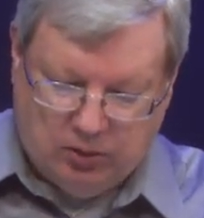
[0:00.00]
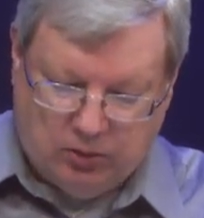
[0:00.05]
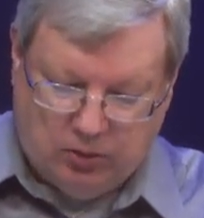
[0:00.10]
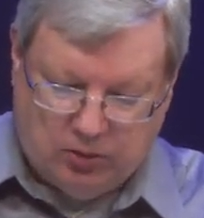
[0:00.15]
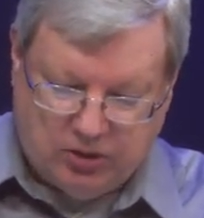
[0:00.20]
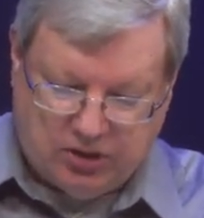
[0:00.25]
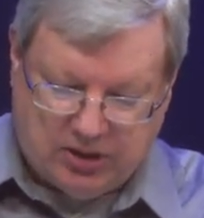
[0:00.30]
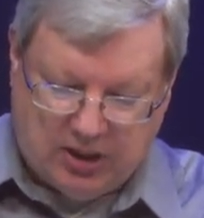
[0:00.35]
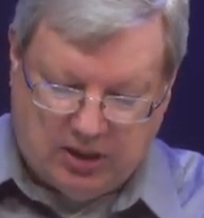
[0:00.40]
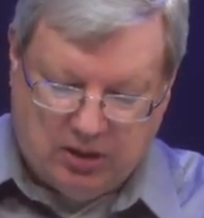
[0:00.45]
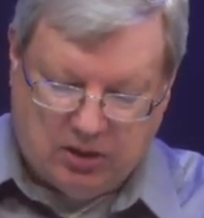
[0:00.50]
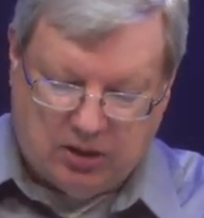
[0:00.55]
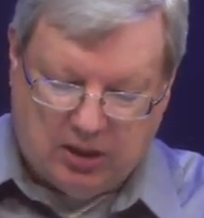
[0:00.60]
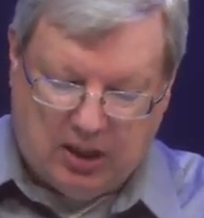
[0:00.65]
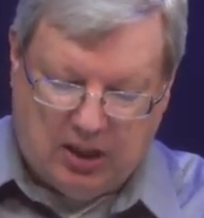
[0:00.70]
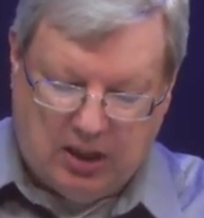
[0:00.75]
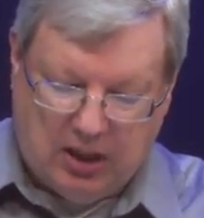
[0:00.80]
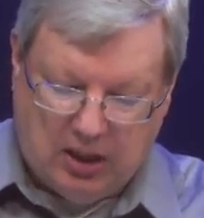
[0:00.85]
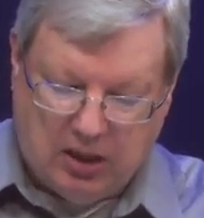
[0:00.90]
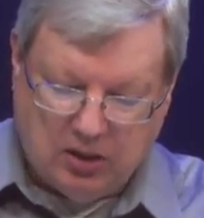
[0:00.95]
to
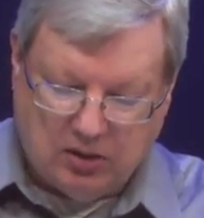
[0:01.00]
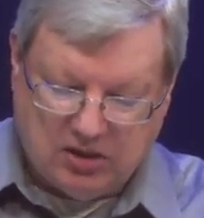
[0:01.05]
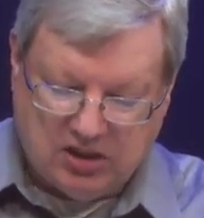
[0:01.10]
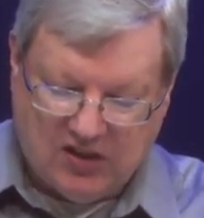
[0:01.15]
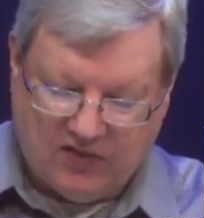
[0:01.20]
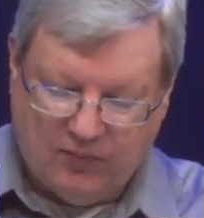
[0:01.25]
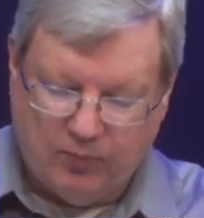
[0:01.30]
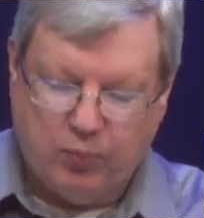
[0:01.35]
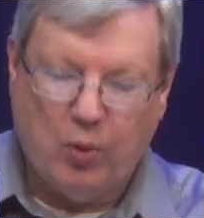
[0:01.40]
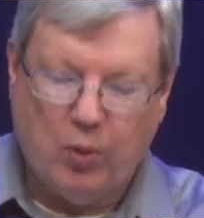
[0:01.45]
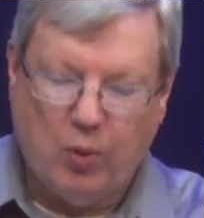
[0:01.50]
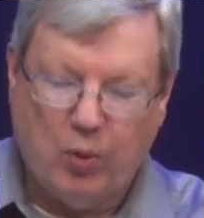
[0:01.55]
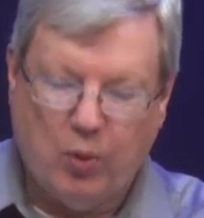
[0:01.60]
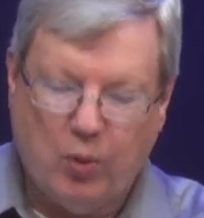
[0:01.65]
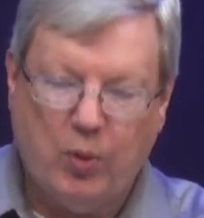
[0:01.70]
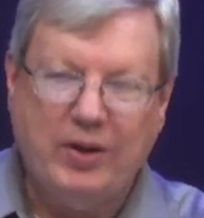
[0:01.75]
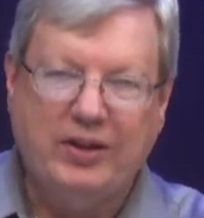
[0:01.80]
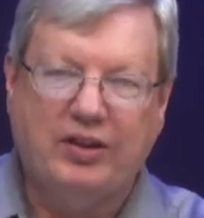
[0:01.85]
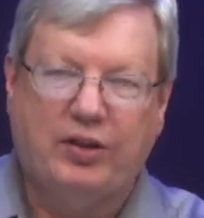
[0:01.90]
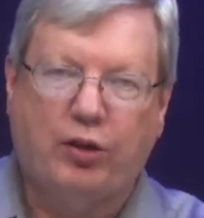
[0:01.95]
send a
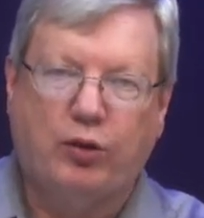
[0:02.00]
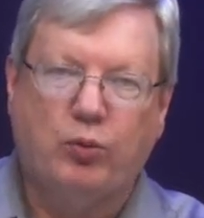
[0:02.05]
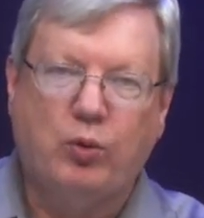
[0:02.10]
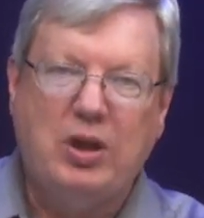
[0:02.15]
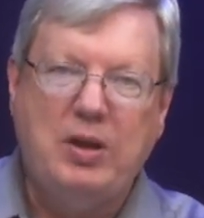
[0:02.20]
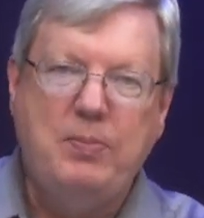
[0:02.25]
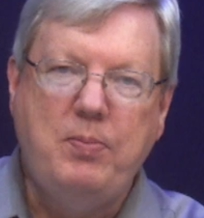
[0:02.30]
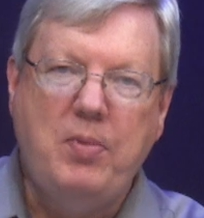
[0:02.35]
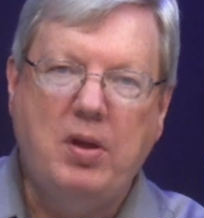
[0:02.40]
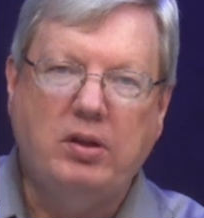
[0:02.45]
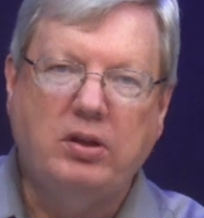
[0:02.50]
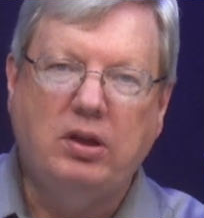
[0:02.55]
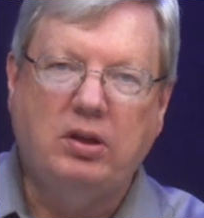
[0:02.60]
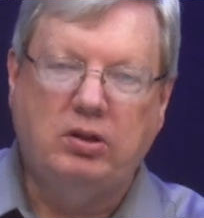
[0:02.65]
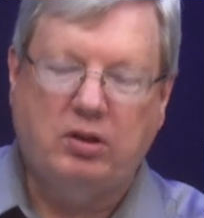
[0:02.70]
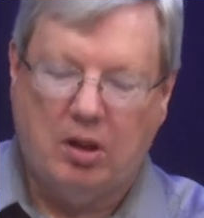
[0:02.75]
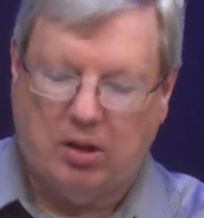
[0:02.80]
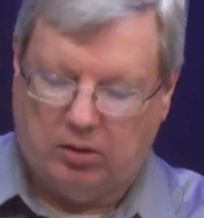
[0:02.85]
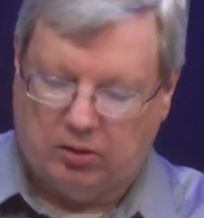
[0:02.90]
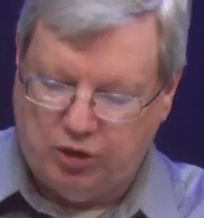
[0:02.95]
$7.3 million
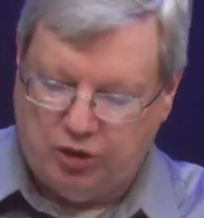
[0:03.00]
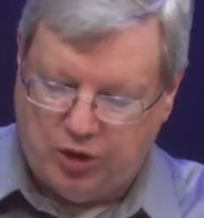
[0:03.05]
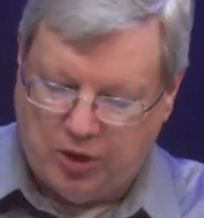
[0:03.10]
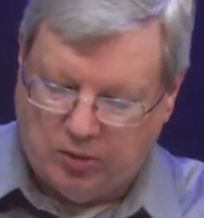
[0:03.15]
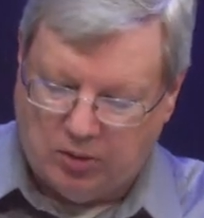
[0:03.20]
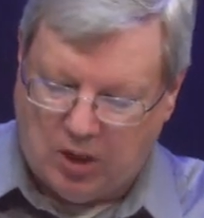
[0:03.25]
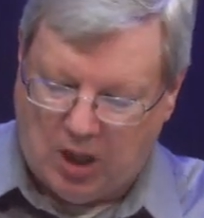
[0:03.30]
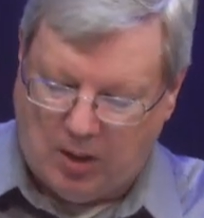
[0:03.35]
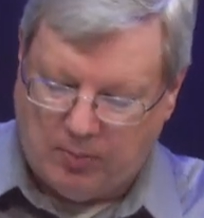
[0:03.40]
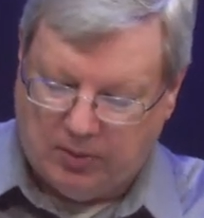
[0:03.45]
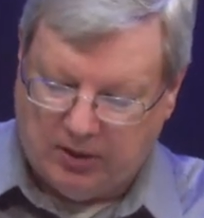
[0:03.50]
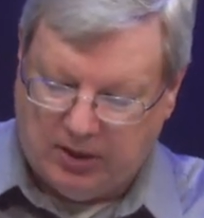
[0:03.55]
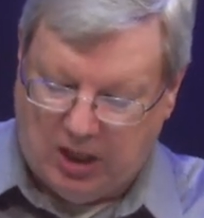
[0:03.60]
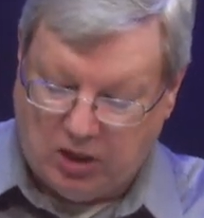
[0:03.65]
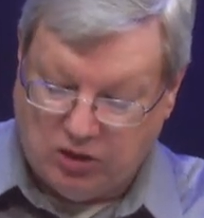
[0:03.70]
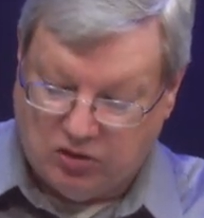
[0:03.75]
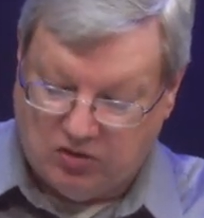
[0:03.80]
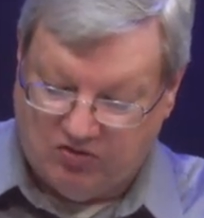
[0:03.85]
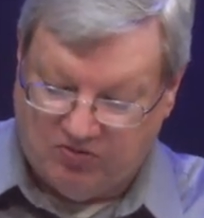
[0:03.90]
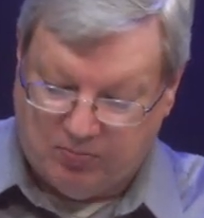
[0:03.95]
general
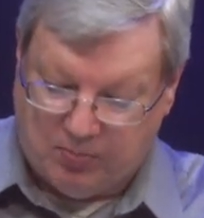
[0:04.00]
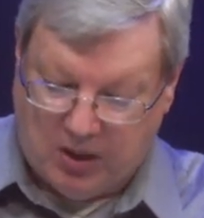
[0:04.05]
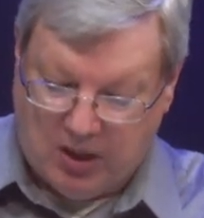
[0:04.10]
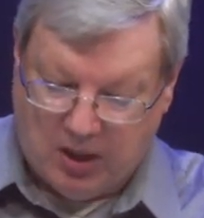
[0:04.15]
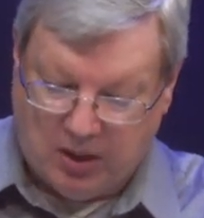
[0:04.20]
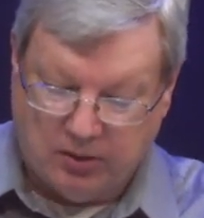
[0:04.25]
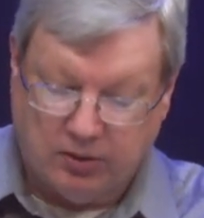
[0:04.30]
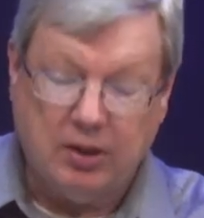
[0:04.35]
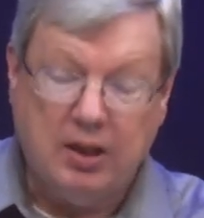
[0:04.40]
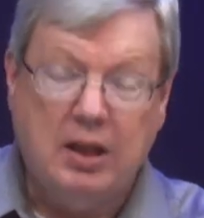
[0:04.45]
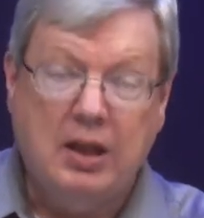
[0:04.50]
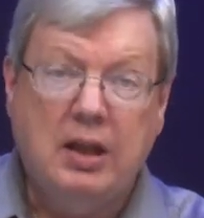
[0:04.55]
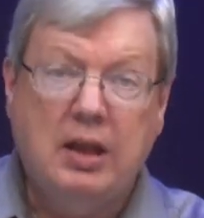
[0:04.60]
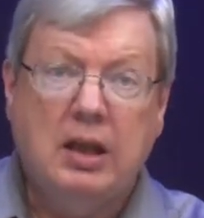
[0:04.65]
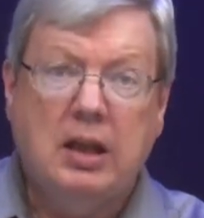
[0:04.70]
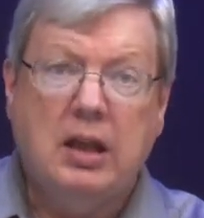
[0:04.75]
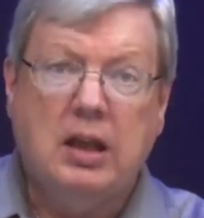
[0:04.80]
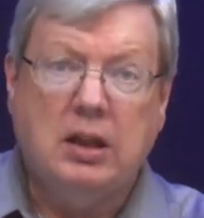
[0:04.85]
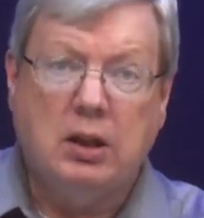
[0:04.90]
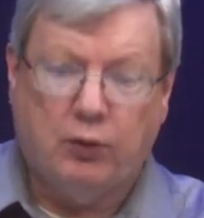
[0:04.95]
obligation bond
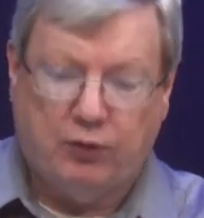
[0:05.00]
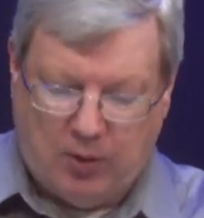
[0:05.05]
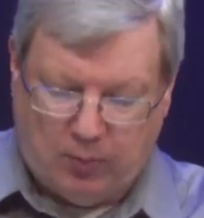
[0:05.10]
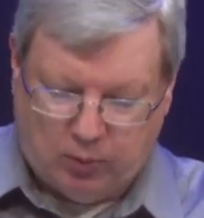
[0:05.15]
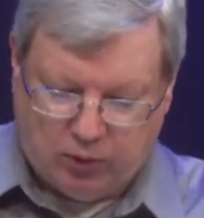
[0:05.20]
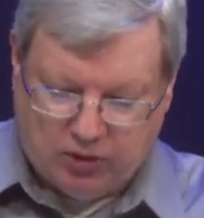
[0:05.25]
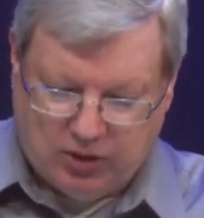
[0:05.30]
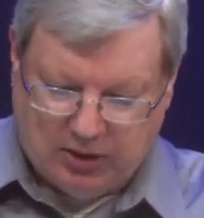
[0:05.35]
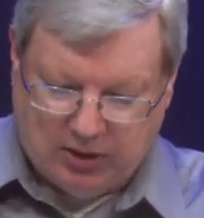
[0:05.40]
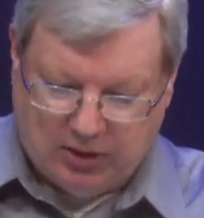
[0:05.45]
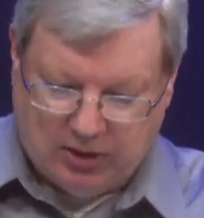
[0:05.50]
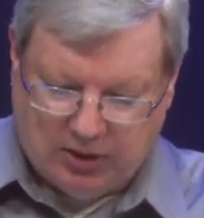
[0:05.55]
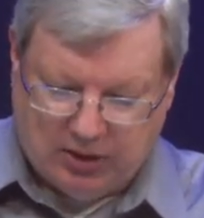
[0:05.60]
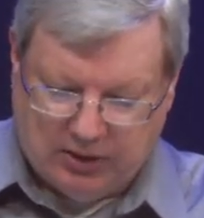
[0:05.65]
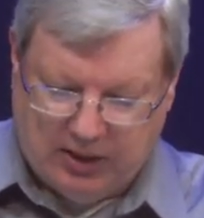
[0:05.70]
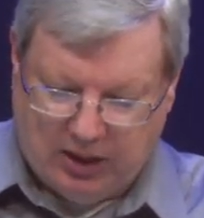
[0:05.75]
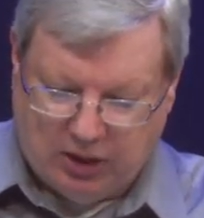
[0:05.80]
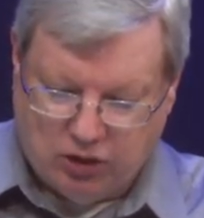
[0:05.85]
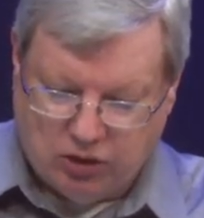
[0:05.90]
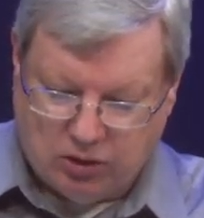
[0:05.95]
in November's
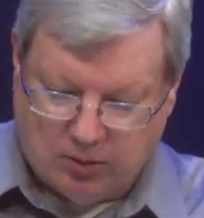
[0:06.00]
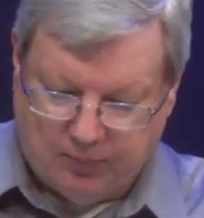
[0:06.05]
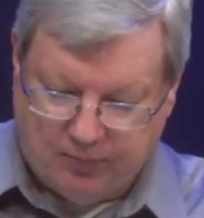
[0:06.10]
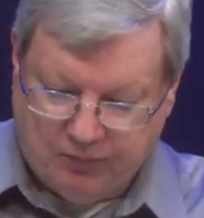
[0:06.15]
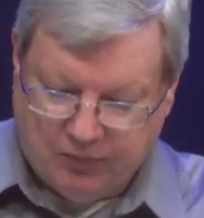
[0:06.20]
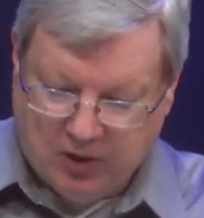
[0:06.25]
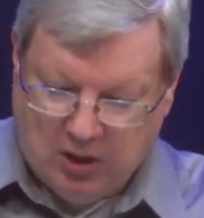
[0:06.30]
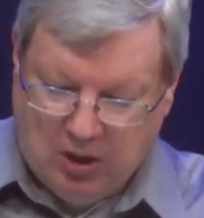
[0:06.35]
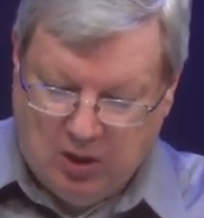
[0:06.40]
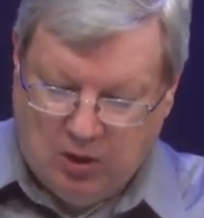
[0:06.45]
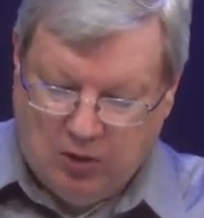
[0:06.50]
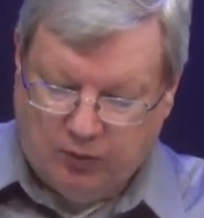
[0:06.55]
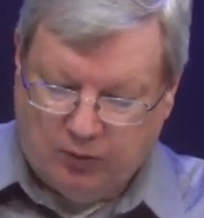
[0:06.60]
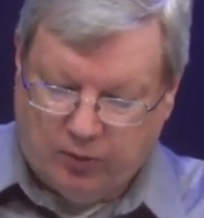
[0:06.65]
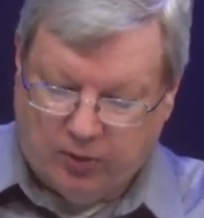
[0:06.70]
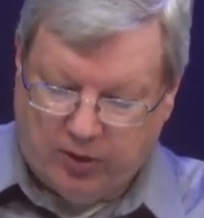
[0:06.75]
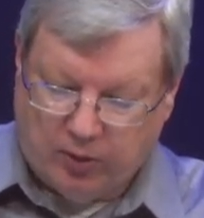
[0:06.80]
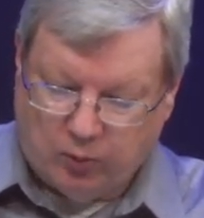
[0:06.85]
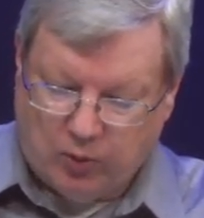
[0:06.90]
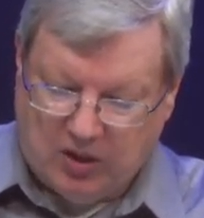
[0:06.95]
election
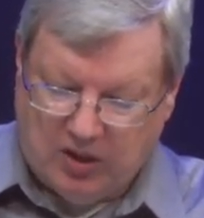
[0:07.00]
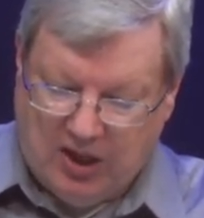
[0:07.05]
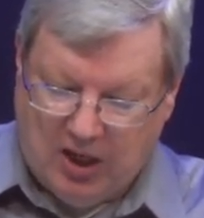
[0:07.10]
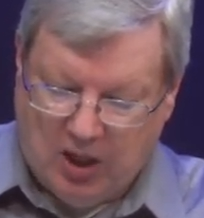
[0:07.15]
for the